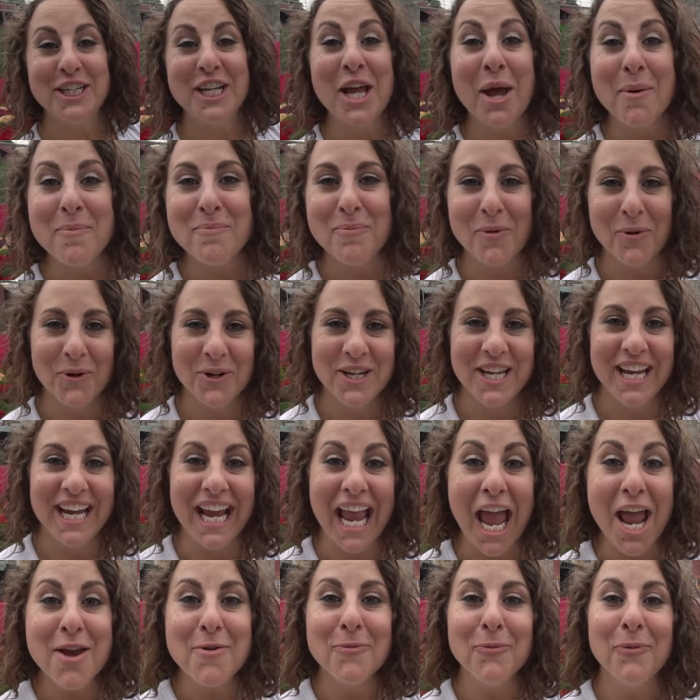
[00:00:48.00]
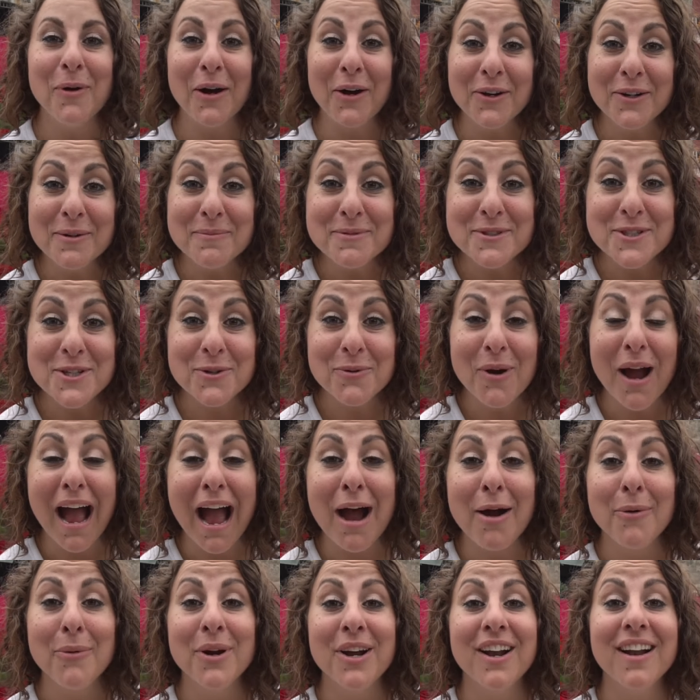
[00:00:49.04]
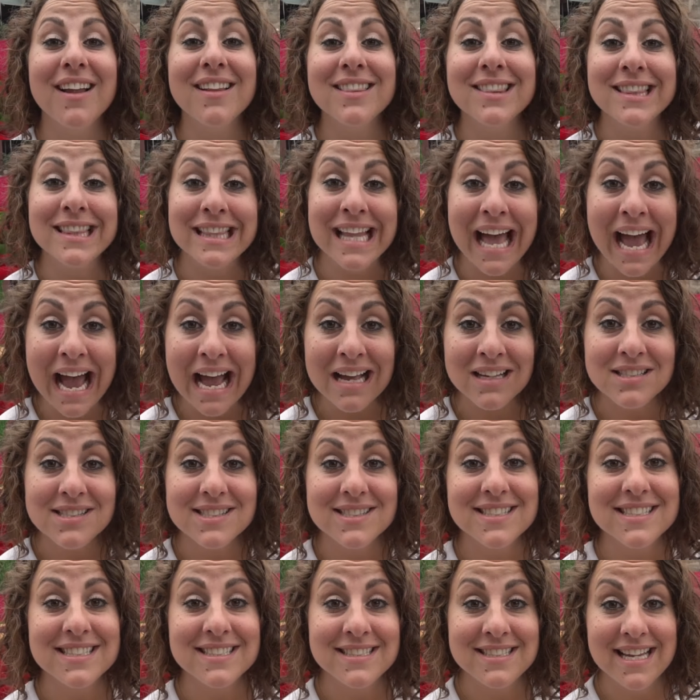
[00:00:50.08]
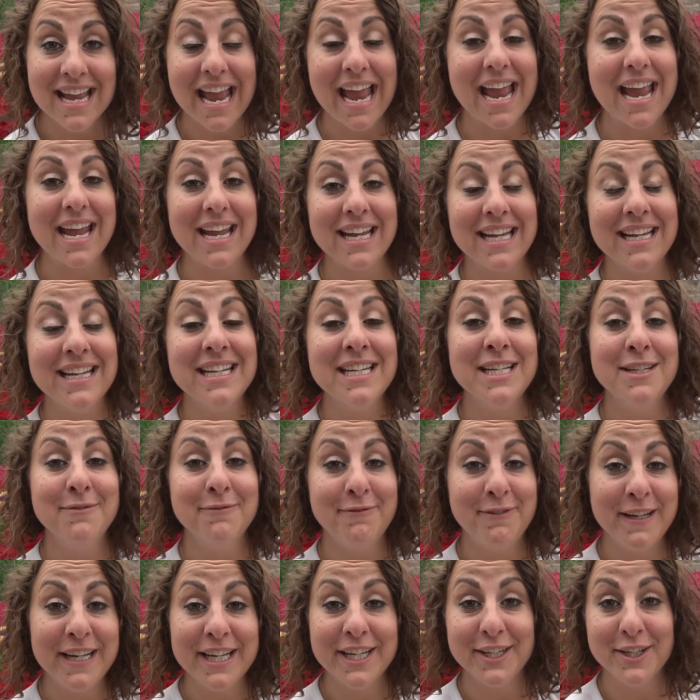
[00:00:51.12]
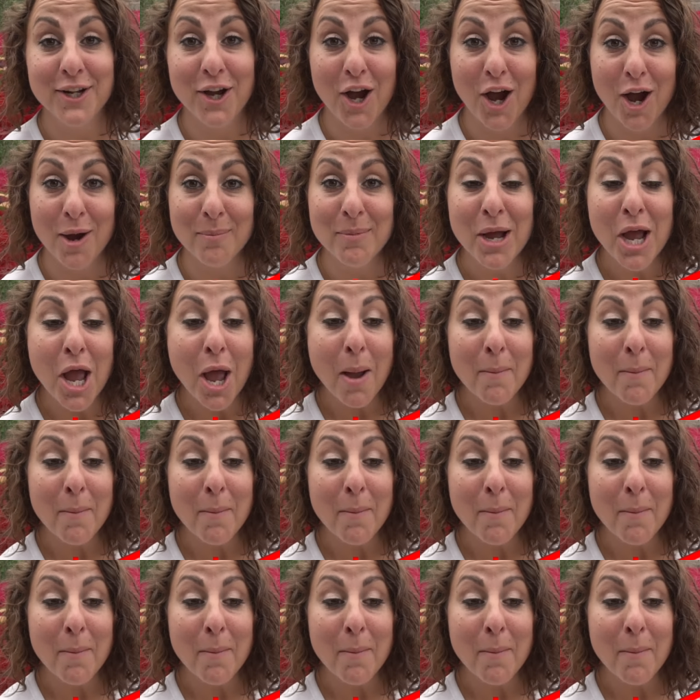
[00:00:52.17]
Good morning and welcome to our last day in Vietnam.